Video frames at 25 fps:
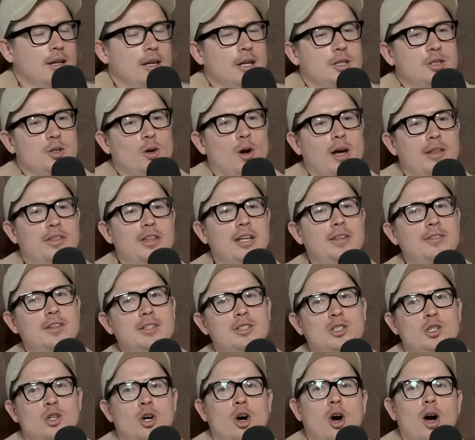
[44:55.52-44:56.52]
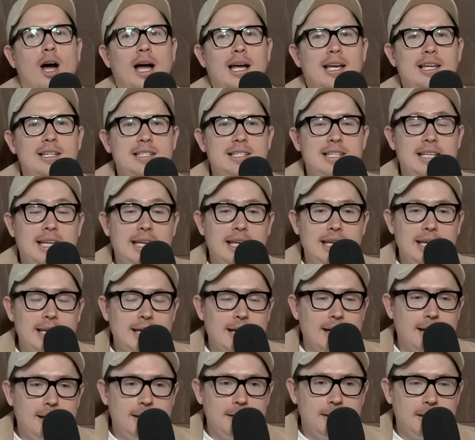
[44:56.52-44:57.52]
So I think the Tigers
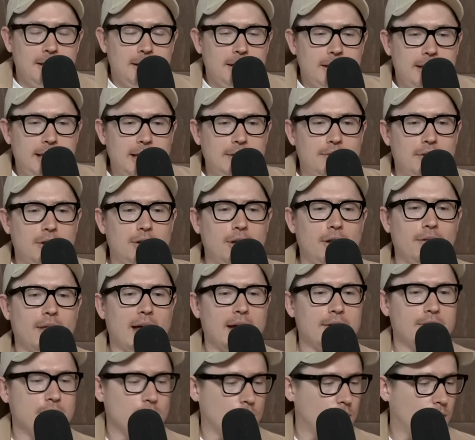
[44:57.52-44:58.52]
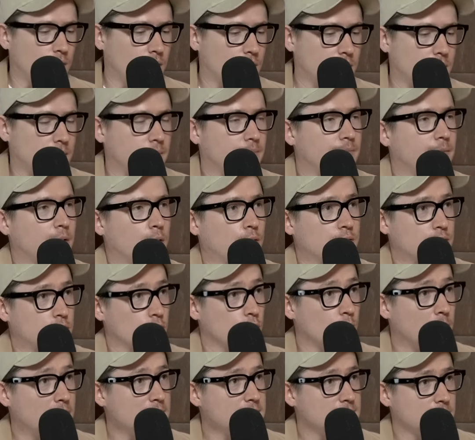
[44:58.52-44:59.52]
here, given that they've gone they've gone
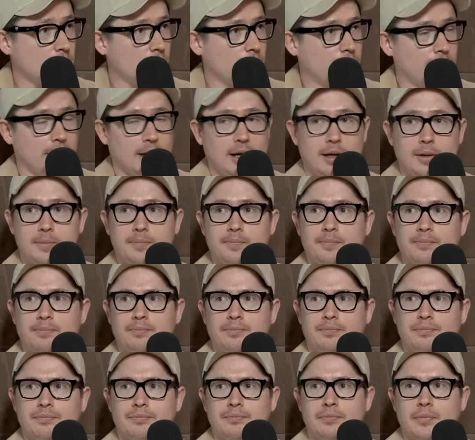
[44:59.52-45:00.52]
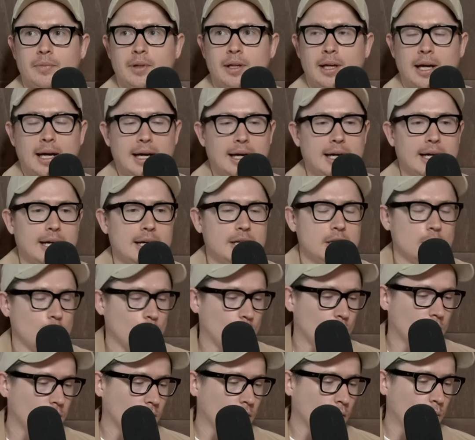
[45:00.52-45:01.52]
two mids so far, uh,
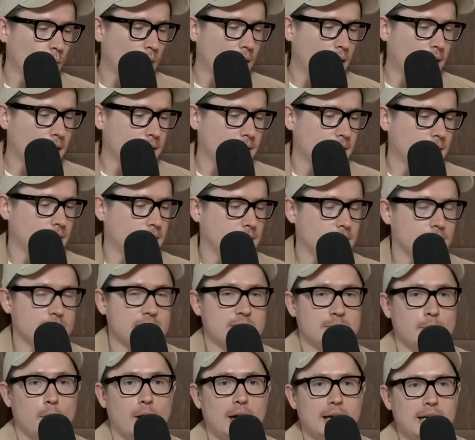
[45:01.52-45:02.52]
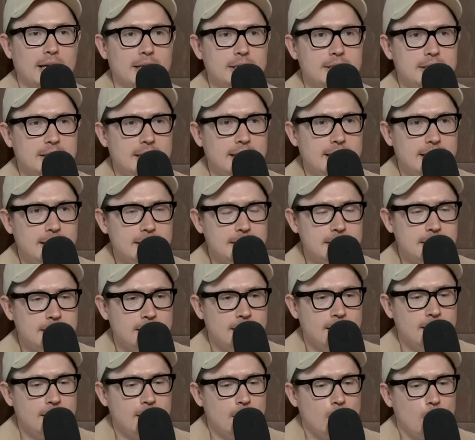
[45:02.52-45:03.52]
Lalor at one, Smillie at six.
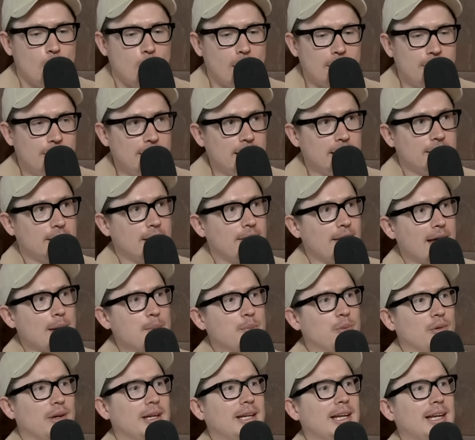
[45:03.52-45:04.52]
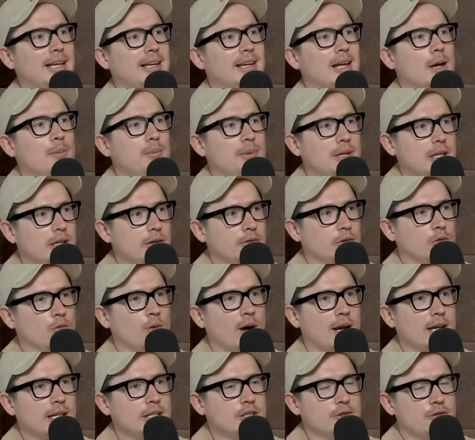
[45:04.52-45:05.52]
I think then they bring in a bit of a
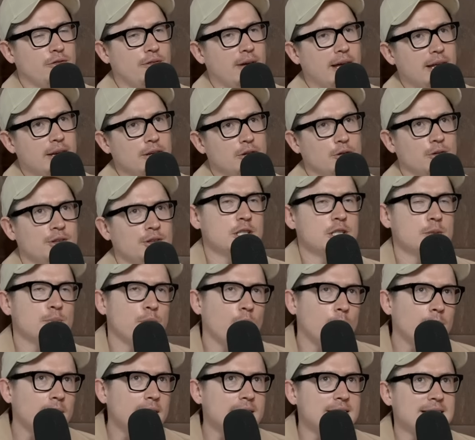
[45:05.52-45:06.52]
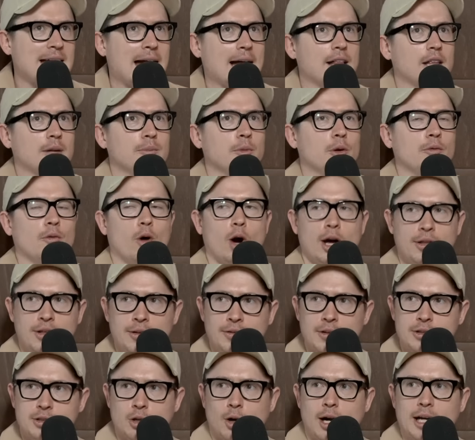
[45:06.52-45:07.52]
running defender, is probably a talent move. I
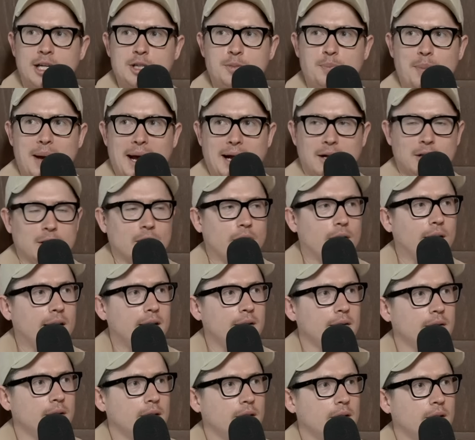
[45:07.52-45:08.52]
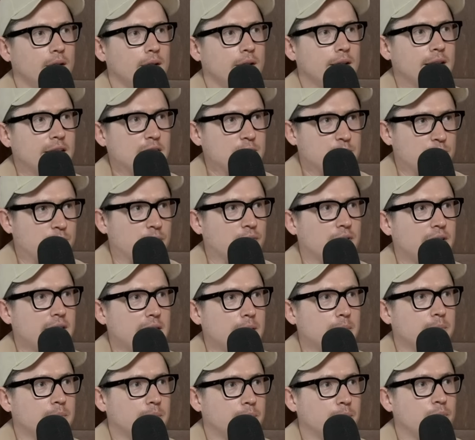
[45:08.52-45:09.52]
think the Tigers' backline is
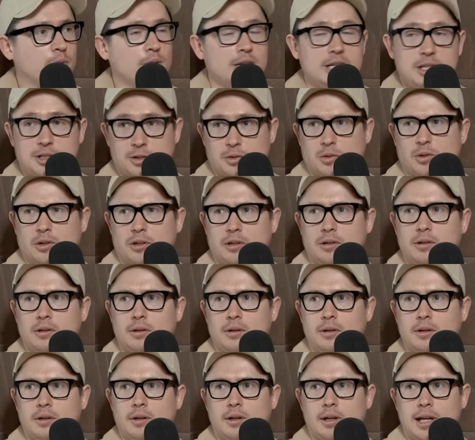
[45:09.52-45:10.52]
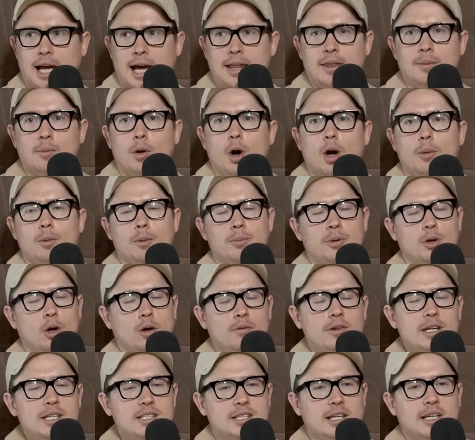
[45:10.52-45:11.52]
pretty pretty sorted yep. at the moment, but
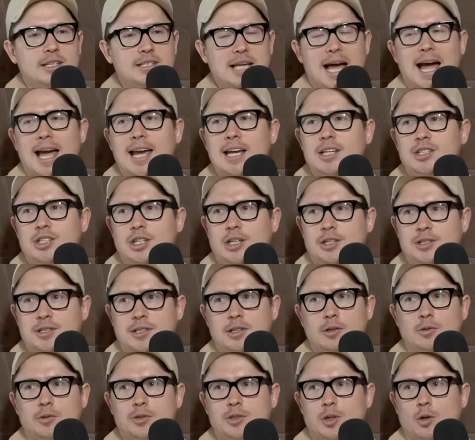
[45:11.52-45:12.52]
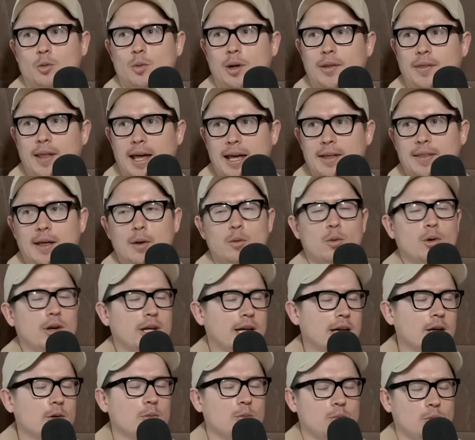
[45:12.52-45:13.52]
obviously it's aging still. So when they they want
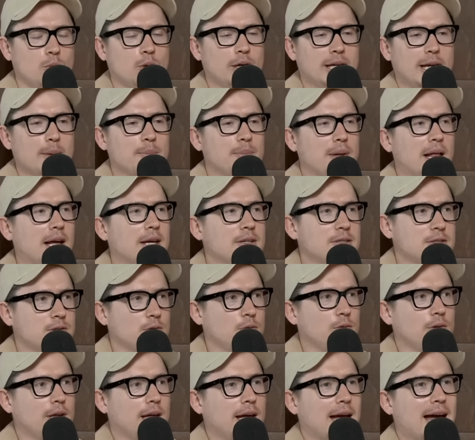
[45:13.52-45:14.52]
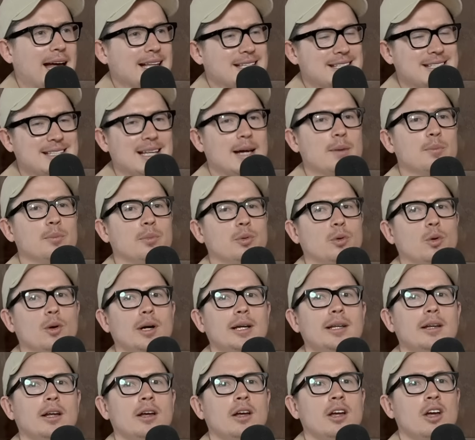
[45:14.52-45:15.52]
going to want to get players through there at some
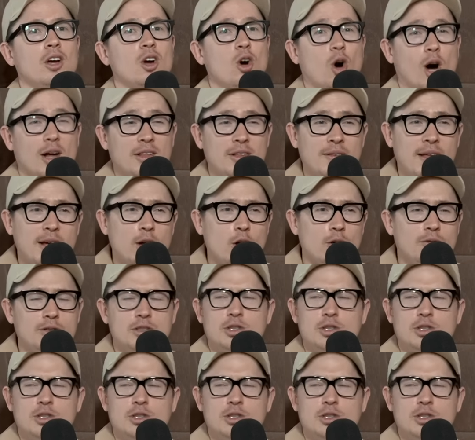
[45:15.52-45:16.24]
point, yep. I think they go for